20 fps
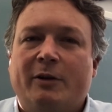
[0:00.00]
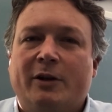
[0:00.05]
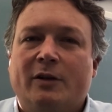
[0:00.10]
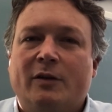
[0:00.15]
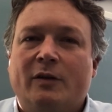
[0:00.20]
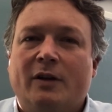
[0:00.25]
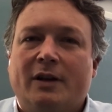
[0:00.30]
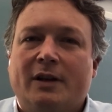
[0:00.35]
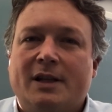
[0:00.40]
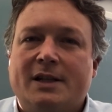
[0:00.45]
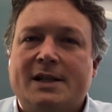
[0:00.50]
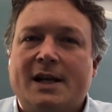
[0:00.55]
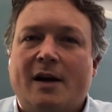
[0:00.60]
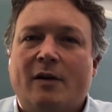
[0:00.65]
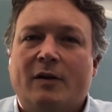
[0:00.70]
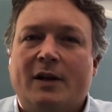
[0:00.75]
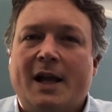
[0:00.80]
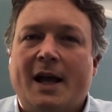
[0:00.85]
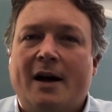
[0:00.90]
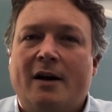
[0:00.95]
including the
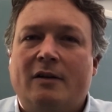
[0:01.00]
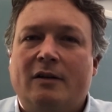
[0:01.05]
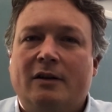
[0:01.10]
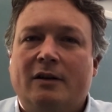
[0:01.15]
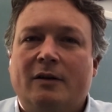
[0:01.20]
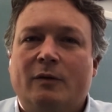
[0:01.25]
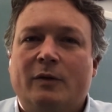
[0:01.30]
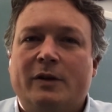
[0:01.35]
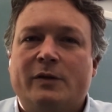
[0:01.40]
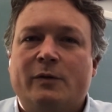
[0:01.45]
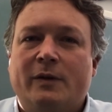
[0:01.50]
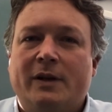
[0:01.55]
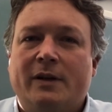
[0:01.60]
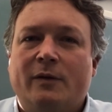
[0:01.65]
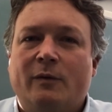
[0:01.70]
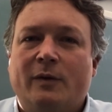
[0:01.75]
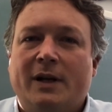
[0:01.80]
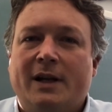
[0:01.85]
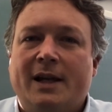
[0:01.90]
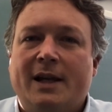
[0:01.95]
town calendar, which
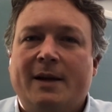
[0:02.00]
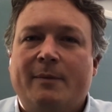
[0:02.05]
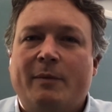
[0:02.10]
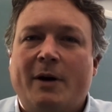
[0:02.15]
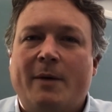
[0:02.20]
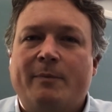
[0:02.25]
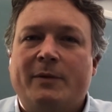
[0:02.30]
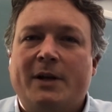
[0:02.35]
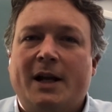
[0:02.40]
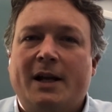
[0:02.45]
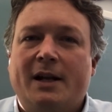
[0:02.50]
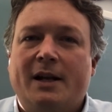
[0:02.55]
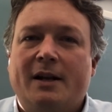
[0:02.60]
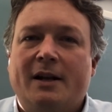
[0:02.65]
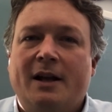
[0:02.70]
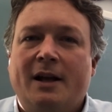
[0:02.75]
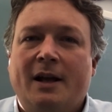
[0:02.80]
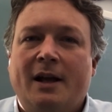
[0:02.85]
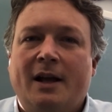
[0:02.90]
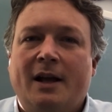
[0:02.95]
we keep updated.